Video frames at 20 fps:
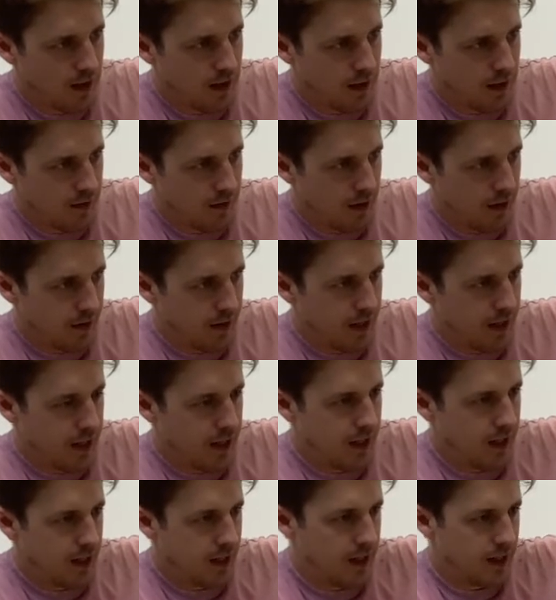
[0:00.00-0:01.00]

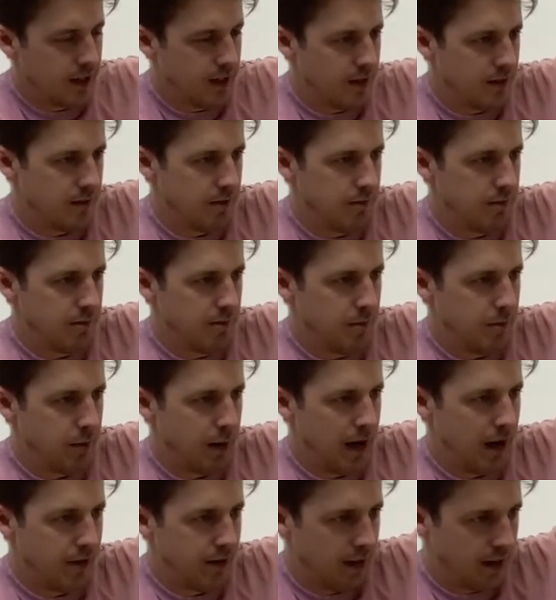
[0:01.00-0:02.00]
very
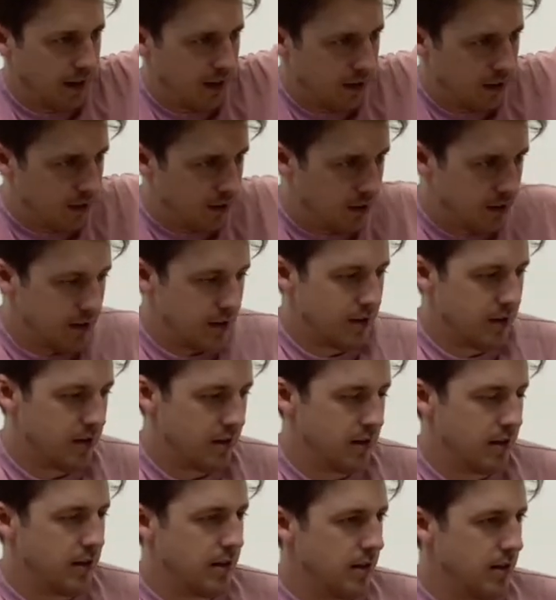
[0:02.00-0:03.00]
parallel
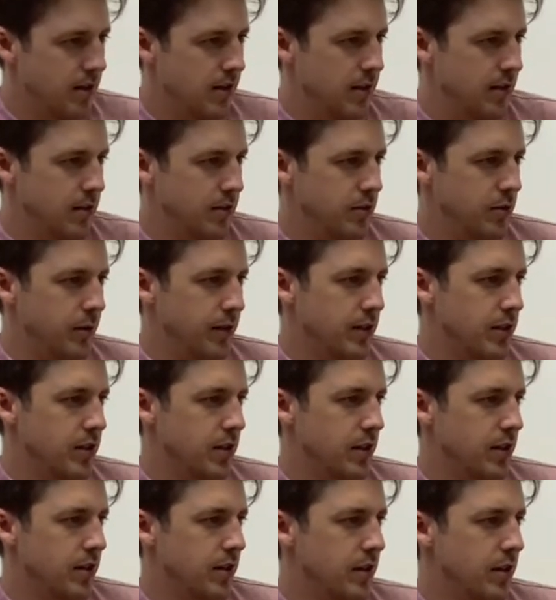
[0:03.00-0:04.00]
to each other.
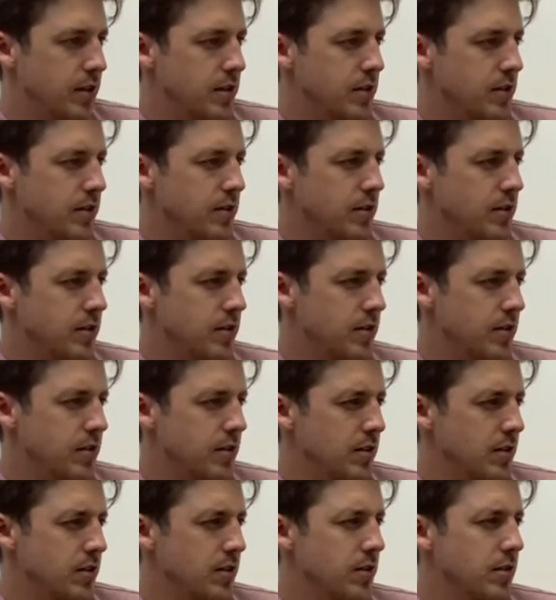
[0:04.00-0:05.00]
I don't
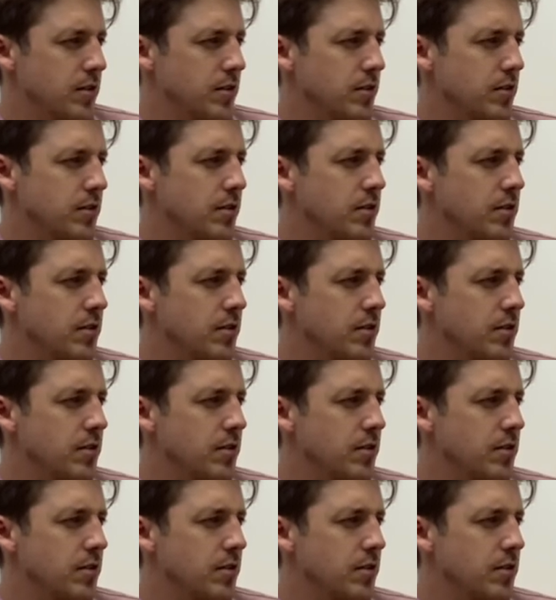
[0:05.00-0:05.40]
know